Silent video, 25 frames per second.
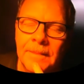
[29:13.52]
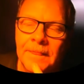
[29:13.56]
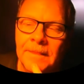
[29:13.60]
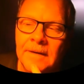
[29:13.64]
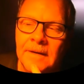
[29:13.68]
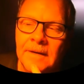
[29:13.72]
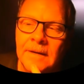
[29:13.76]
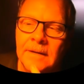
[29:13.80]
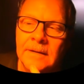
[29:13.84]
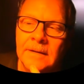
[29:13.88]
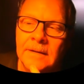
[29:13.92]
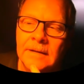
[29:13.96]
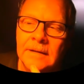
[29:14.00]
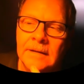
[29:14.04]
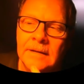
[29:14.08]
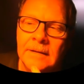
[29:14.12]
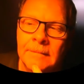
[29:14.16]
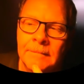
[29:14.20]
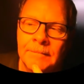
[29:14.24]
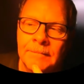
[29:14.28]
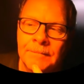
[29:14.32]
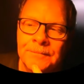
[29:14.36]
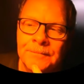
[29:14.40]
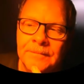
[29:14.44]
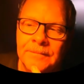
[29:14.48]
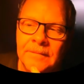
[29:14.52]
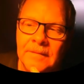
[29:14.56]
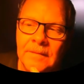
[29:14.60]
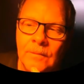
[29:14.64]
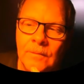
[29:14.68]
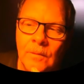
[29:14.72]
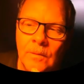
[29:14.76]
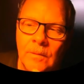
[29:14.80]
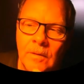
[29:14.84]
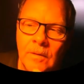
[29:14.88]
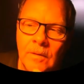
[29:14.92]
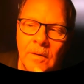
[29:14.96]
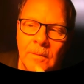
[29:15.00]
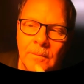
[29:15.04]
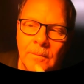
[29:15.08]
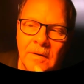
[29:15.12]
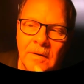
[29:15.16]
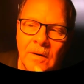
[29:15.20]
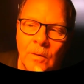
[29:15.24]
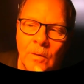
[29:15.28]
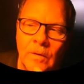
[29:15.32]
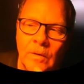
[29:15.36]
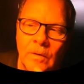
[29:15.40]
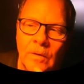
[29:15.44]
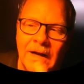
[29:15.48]
But
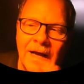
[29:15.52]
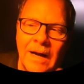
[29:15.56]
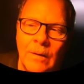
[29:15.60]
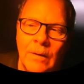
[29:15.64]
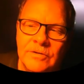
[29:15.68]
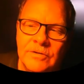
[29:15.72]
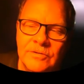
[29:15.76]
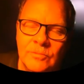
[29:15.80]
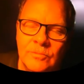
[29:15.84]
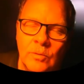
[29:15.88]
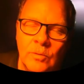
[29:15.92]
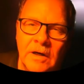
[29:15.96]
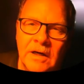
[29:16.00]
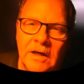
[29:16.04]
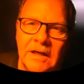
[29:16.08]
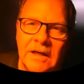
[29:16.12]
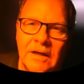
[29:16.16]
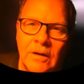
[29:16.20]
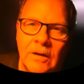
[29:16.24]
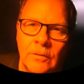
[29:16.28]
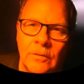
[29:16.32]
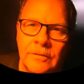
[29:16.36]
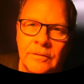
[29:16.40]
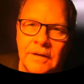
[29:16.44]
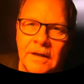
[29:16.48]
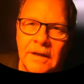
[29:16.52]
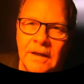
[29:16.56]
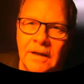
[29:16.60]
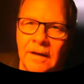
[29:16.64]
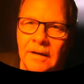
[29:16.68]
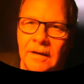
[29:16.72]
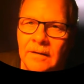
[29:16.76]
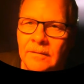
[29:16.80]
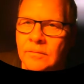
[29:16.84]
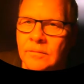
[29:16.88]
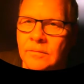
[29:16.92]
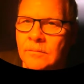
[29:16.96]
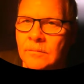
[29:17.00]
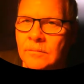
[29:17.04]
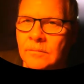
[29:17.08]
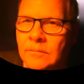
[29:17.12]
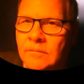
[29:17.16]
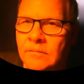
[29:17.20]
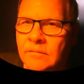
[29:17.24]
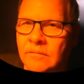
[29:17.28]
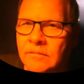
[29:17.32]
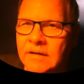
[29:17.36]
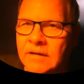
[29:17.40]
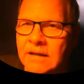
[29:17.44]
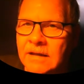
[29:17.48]
when I was working on
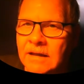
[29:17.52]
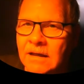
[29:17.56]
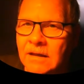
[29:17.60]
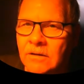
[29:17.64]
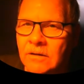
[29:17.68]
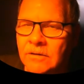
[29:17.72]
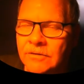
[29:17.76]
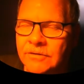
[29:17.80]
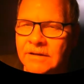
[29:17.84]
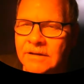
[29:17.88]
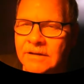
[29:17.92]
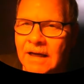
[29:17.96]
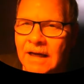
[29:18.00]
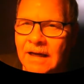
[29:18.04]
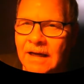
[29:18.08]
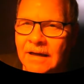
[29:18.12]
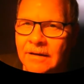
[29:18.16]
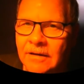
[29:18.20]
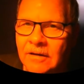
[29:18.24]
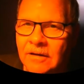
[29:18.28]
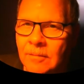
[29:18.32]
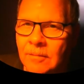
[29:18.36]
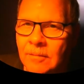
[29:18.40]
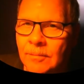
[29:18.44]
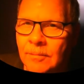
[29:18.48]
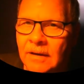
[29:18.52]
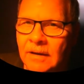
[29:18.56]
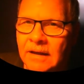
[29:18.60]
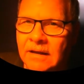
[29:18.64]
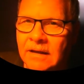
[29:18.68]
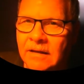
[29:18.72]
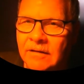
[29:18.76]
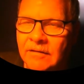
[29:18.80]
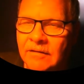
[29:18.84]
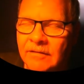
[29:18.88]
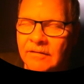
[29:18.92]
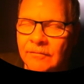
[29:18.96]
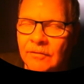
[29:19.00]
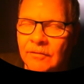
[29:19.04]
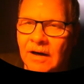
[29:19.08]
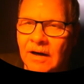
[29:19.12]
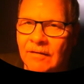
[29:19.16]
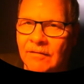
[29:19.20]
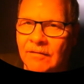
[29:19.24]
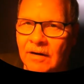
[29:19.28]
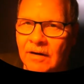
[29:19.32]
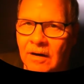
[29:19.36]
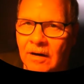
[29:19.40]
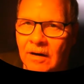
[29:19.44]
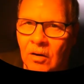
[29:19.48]
vehicles that had a complaint of driving a
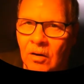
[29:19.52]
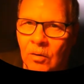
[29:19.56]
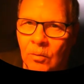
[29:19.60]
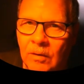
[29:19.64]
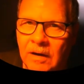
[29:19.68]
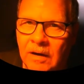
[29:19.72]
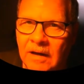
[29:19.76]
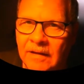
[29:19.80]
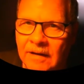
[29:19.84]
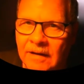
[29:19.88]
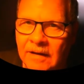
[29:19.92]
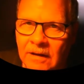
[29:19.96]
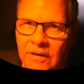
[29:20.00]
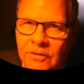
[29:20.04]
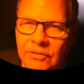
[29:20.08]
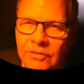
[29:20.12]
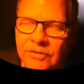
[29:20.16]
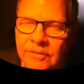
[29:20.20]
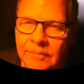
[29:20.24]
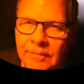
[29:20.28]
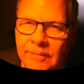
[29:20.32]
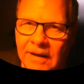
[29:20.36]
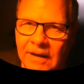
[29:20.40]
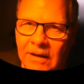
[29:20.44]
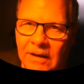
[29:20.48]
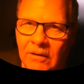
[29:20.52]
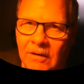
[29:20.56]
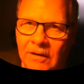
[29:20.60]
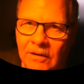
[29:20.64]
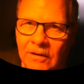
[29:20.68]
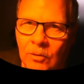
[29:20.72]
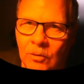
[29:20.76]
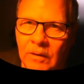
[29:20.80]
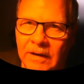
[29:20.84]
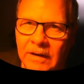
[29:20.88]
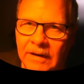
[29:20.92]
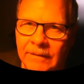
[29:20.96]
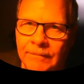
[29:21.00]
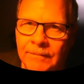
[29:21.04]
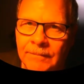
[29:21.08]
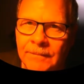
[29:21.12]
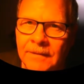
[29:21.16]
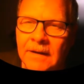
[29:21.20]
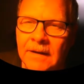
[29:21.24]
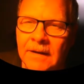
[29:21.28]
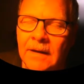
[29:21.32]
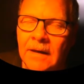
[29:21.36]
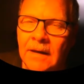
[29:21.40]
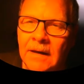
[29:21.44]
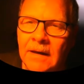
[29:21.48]
long way and then losing power and quitting,
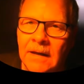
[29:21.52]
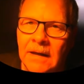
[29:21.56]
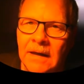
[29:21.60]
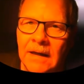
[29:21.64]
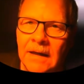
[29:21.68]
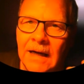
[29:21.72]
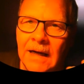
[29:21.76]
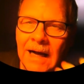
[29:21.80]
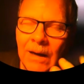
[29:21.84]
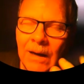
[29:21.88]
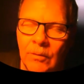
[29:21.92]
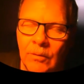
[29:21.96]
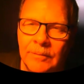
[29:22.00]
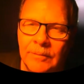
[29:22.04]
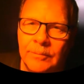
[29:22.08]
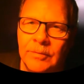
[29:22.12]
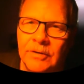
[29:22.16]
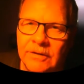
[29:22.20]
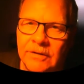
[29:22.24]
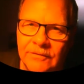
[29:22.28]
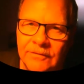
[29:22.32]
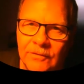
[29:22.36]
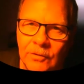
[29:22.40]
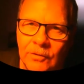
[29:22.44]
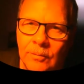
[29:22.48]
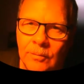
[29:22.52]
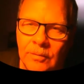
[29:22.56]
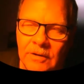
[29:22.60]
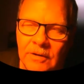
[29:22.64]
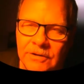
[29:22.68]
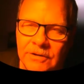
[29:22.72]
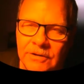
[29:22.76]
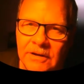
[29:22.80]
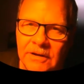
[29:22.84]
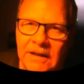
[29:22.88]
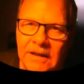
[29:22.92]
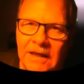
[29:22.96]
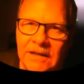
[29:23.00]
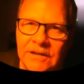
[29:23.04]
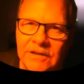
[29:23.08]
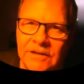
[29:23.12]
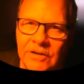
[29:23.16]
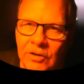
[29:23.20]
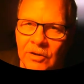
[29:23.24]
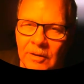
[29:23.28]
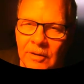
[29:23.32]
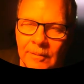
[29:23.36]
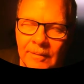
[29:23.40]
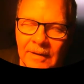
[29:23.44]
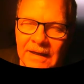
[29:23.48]
I would put the fuel pressure gauge on
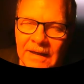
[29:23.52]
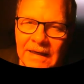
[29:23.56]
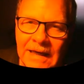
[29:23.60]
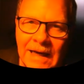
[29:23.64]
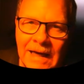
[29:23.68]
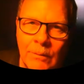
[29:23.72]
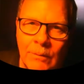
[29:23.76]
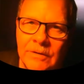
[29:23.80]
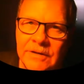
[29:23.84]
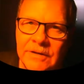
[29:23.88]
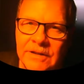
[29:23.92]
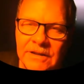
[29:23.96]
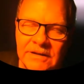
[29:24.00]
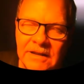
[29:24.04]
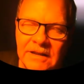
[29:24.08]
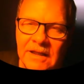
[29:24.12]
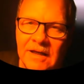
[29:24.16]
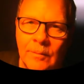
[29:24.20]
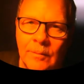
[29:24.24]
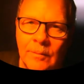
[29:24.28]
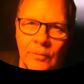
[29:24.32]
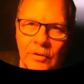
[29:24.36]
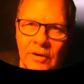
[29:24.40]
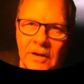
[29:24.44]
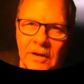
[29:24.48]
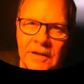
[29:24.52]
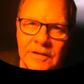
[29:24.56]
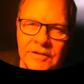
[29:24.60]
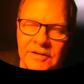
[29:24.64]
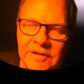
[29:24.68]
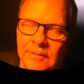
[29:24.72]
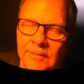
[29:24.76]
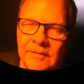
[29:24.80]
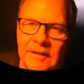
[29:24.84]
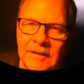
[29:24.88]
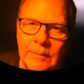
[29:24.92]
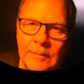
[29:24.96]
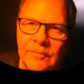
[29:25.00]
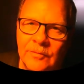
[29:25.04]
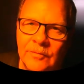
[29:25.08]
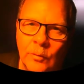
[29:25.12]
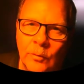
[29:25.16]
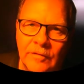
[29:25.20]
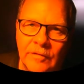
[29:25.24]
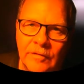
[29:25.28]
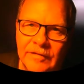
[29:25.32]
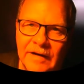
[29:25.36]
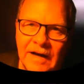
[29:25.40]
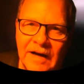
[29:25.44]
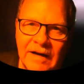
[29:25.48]
them and I would just let them run sometimes 4 or
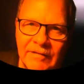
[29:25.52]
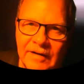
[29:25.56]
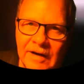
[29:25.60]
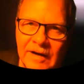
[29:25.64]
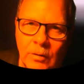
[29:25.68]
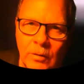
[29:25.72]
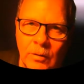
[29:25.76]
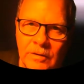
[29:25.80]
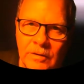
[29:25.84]
5 hours.